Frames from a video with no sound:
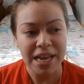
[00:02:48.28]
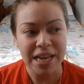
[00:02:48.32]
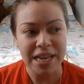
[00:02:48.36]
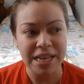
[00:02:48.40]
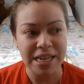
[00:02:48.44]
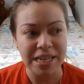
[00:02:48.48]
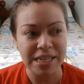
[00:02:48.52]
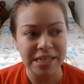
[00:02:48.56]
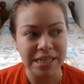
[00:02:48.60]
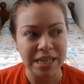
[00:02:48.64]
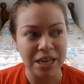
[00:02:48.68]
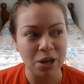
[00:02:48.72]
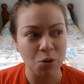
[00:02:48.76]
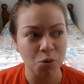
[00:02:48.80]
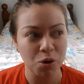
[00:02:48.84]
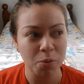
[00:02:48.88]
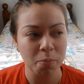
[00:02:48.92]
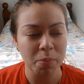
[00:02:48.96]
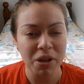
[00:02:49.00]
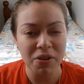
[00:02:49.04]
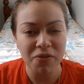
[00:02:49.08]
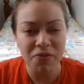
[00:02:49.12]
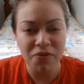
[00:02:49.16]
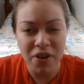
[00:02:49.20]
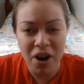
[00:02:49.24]
is it
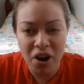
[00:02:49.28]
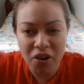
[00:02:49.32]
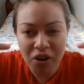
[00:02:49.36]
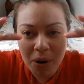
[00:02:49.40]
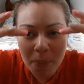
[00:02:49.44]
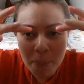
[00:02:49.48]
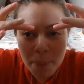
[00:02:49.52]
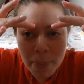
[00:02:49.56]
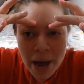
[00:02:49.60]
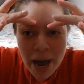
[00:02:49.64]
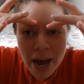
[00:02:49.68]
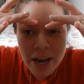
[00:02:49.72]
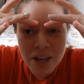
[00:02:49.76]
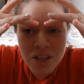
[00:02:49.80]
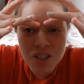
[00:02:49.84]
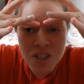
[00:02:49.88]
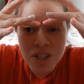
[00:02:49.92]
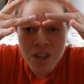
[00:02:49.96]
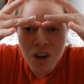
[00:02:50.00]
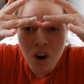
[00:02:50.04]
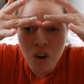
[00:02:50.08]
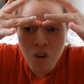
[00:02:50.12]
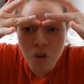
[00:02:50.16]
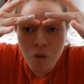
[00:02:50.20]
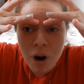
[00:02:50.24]
would be very
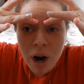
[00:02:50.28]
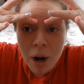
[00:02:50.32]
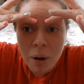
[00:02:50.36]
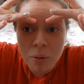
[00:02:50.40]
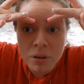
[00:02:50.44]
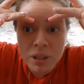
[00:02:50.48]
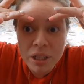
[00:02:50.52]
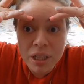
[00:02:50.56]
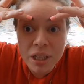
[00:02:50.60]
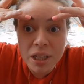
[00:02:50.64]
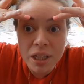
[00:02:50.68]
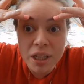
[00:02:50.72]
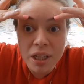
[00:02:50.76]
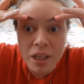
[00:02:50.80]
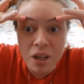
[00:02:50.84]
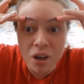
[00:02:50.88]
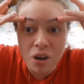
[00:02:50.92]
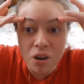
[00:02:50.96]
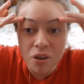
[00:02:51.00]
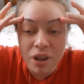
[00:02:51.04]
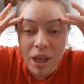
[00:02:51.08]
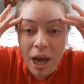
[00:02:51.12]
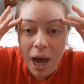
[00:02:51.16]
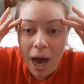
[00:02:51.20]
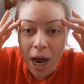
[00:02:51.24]
patchy around
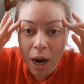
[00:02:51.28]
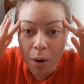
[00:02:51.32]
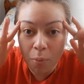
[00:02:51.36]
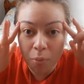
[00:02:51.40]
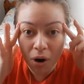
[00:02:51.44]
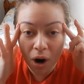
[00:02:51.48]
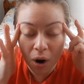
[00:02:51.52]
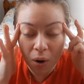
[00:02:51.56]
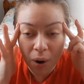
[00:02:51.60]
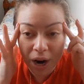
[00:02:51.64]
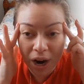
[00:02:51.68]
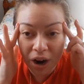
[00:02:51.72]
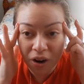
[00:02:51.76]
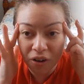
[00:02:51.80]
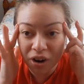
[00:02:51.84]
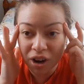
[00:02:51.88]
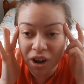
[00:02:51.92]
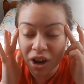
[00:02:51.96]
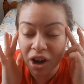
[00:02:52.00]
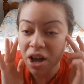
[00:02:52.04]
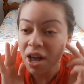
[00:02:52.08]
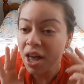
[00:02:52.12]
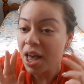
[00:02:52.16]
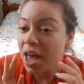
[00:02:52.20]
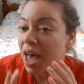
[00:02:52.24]
here, the eyebrow
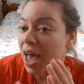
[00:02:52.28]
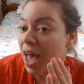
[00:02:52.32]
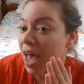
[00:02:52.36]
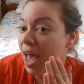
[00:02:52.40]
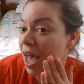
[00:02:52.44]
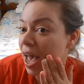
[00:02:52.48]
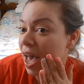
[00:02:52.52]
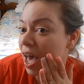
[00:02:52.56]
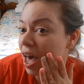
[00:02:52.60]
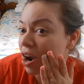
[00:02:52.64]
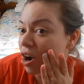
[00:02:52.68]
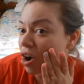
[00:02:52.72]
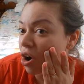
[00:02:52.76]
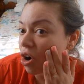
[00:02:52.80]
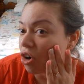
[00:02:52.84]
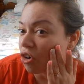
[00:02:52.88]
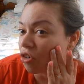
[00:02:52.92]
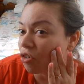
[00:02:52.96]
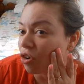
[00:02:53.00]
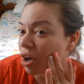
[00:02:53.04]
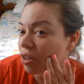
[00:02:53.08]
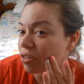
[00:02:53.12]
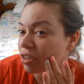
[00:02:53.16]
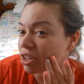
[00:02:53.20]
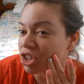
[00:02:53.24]
area, and
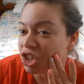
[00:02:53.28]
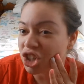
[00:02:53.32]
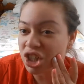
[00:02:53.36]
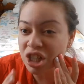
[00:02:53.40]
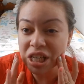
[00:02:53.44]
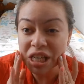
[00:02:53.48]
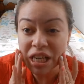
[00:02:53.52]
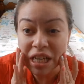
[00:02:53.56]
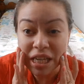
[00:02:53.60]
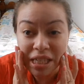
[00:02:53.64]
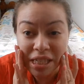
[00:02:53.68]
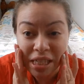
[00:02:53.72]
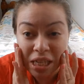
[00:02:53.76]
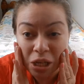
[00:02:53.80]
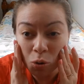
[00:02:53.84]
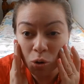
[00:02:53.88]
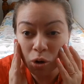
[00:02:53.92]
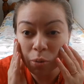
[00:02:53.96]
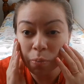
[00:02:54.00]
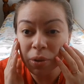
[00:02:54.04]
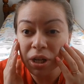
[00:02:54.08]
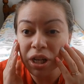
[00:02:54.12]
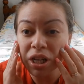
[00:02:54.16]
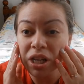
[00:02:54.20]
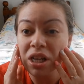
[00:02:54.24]
around the cheeks, it
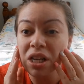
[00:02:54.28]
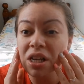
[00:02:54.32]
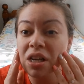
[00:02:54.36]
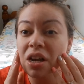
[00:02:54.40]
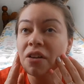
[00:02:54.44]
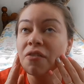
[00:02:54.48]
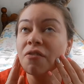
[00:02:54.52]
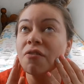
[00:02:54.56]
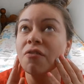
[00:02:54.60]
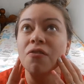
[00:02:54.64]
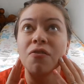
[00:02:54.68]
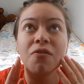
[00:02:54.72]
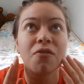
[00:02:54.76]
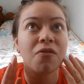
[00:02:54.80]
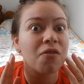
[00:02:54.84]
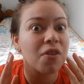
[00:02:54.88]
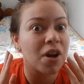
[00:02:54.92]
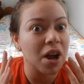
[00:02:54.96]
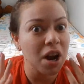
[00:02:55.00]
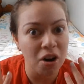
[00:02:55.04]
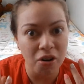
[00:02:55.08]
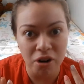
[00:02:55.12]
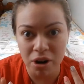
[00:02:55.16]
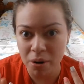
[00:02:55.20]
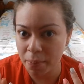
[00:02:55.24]
would be
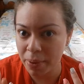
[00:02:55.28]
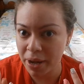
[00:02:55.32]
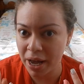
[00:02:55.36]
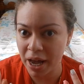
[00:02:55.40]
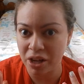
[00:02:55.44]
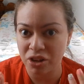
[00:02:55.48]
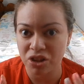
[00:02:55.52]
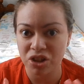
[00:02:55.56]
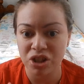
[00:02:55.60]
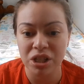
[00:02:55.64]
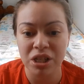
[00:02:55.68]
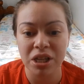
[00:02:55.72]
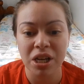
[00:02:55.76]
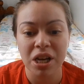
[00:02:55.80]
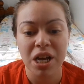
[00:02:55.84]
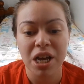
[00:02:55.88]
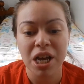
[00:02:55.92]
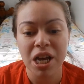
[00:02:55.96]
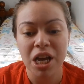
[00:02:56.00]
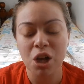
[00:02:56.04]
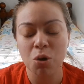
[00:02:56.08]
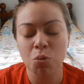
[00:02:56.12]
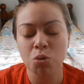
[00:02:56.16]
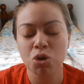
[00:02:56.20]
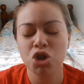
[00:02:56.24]
very patchy.
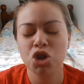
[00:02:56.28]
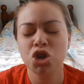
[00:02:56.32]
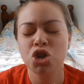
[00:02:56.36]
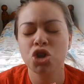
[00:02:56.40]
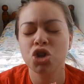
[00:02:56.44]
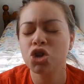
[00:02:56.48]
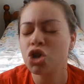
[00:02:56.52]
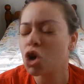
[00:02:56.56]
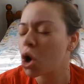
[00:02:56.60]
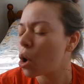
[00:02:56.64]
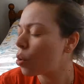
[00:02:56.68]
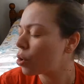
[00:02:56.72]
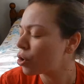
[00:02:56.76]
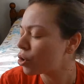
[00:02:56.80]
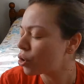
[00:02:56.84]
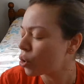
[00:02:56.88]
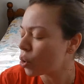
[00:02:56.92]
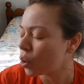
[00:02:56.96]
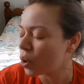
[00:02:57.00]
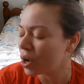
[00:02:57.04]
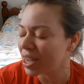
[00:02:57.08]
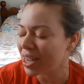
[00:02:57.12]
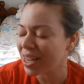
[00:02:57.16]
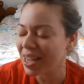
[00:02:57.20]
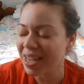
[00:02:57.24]
It was so
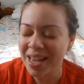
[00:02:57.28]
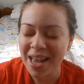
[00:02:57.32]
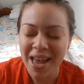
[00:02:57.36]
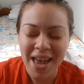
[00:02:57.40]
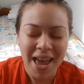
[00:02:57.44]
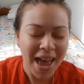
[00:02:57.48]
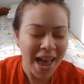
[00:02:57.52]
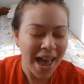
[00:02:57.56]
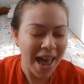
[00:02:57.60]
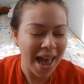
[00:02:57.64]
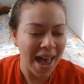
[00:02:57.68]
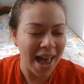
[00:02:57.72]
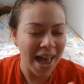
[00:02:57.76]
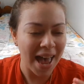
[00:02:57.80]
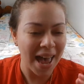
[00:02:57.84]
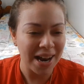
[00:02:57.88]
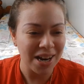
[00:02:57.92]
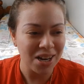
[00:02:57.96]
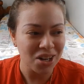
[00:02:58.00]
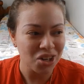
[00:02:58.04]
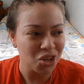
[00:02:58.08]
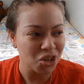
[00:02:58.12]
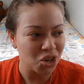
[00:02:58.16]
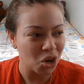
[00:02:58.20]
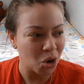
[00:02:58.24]
annoying.
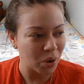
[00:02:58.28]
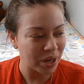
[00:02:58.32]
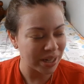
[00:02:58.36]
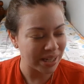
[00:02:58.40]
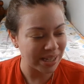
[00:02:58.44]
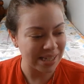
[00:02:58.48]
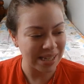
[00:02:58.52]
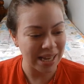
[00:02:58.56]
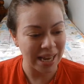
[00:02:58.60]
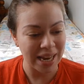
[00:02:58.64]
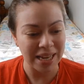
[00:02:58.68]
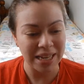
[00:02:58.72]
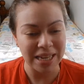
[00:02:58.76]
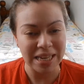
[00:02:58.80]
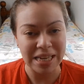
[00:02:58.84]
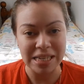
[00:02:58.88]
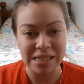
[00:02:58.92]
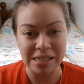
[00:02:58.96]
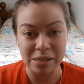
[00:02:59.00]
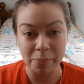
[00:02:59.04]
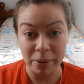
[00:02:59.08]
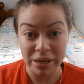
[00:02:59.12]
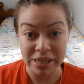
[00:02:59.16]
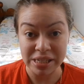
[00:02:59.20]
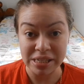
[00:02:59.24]
And you know, it's like,
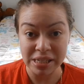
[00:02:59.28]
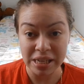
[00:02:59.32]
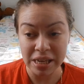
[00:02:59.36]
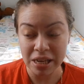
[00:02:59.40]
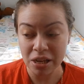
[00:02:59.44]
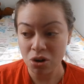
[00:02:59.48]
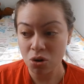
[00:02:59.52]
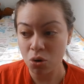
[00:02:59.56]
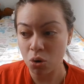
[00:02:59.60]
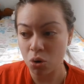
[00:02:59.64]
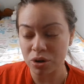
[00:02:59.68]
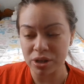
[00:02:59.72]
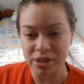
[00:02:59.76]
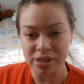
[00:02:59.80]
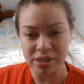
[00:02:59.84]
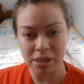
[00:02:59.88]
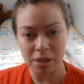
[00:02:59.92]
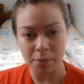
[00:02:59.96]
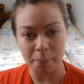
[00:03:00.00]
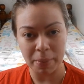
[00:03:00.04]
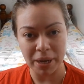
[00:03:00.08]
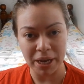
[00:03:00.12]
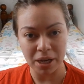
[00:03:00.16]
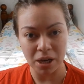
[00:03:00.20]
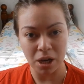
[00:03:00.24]
is it my skin or is it
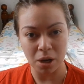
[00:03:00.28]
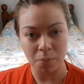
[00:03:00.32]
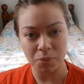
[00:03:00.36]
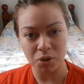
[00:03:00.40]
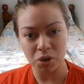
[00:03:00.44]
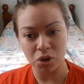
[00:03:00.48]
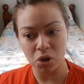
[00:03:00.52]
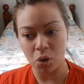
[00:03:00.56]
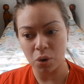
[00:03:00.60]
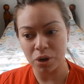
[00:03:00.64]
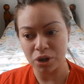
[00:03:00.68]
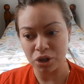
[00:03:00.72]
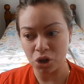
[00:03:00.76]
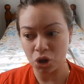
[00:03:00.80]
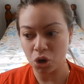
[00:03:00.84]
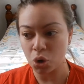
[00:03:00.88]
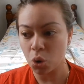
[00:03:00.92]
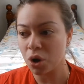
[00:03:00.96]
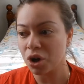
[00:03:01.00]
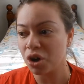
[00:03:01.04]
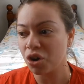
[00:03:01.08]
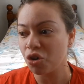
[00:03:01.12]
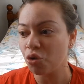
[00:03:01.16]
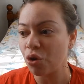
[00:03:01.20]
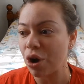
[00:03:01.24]
the makeup? You know, and you're
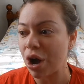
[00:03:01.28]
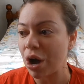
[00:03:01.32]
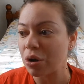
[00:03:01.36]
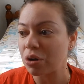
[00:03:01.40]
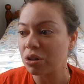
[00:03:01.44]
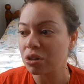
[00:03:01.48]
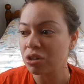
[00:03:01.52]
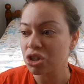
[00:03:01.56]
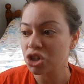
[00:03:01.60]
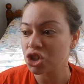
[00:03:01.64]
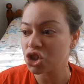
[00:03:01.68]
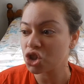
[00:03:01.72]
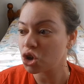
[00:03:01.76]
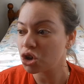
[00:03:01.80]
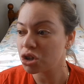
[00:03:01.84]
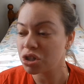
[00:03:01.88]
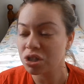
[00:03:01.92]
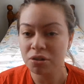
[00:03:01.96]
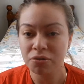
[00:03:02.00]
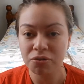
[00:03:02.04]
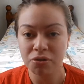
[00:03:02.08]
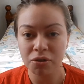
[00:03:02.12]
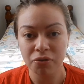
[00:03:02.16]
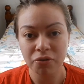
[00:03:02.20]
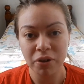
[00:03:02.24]
going around
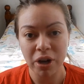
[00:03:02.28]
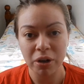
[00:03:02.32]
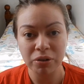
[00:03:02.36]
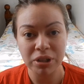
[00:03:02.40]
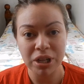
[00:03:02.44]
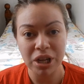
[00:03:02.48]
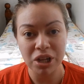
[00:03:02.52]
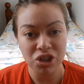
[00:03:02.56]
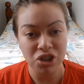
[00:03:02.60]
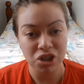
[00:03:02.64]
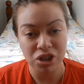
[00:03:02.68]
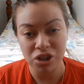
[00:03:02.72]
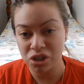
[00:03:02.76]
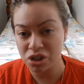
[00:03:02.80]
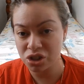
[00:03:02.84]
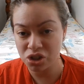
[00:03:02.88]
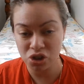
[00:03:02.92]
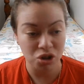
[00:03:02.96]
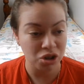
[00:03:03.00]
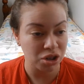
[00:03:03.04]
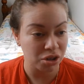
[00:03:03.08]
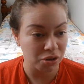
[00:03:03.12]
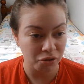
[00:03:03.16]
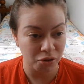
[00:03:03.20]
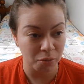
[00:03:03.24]
searching for foundation and
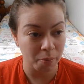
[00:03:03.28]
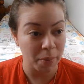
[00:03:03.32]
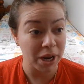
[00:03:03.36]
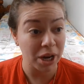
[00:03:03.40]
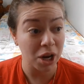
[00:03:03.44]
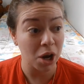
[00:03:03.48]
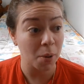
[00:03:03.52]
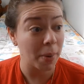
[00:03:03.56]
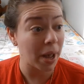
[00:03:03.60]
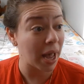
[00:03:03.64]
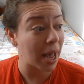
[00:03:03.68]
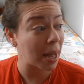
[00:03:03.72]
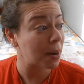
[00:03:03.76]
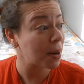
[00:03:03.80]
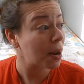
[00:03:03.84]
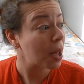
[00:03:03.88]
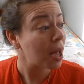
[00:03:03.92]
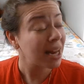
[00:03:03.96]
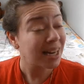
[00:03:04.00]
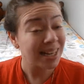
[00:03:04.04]
searching for makeup, and